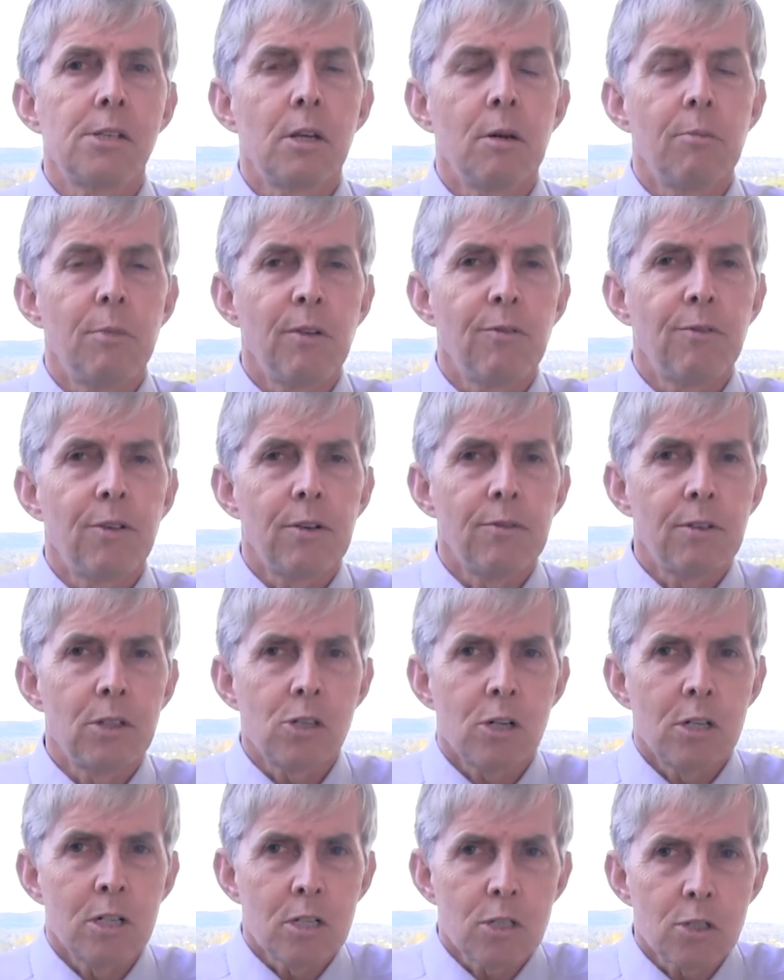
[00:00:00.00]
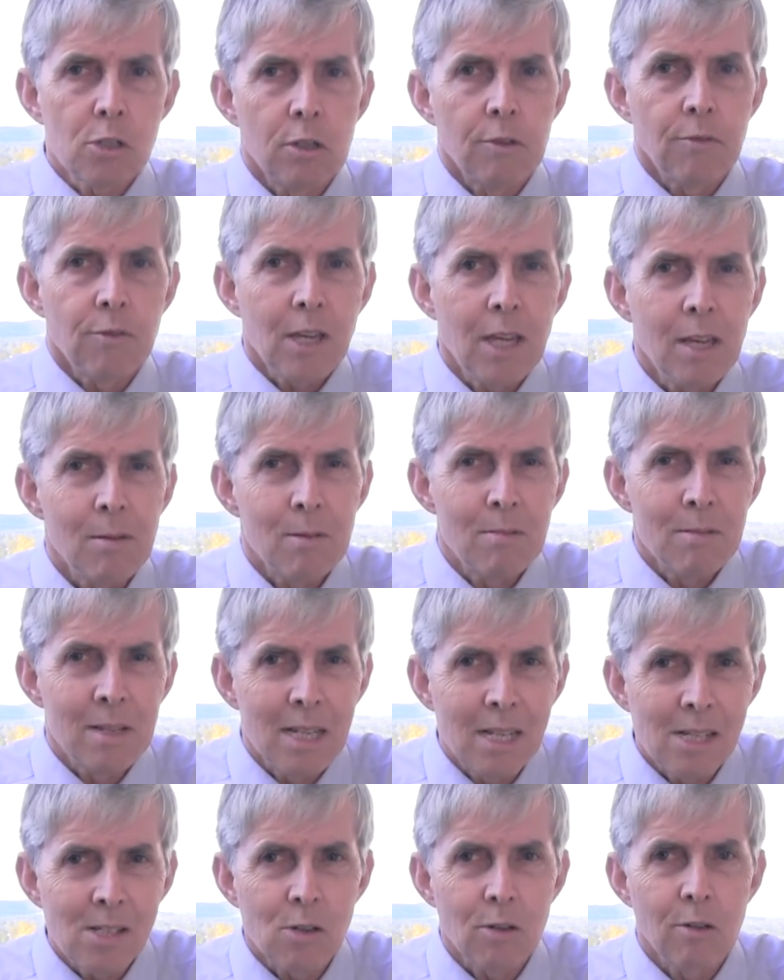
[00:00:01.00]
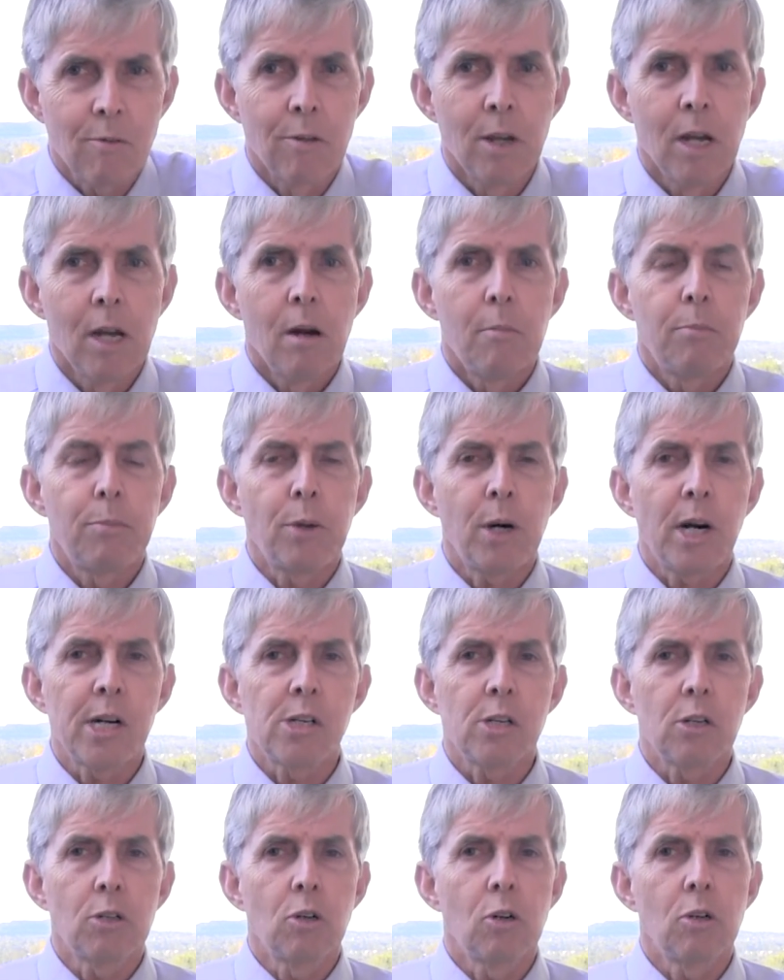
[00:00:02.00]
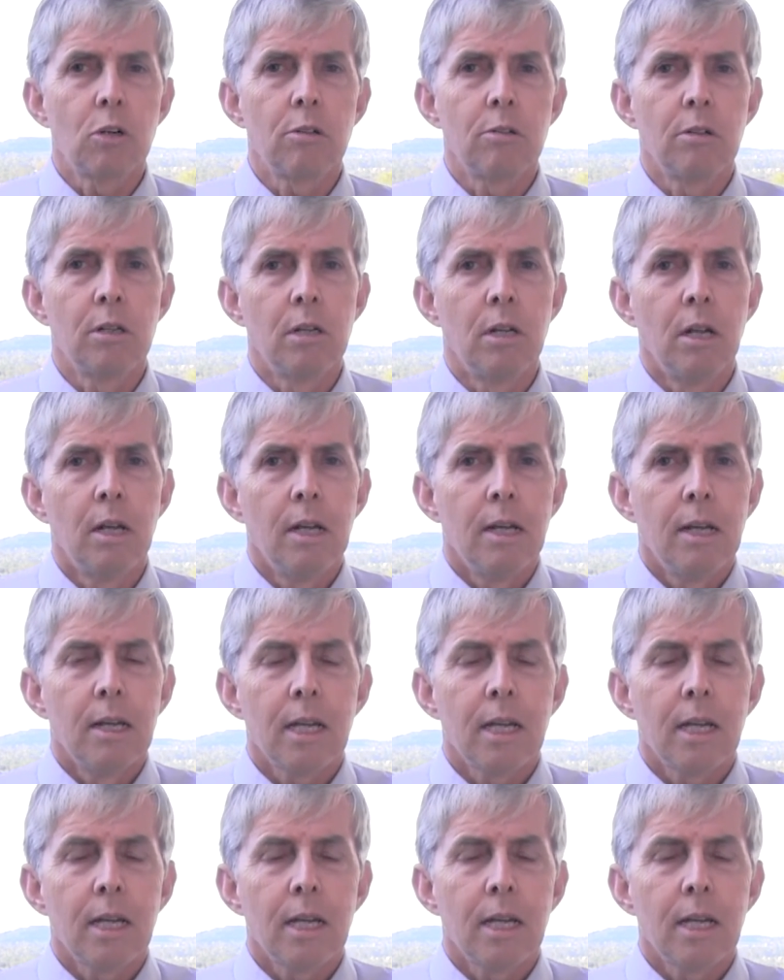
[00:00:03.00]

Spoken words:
Don't be forever trying to sort of keep them in this sort of pressure cooker and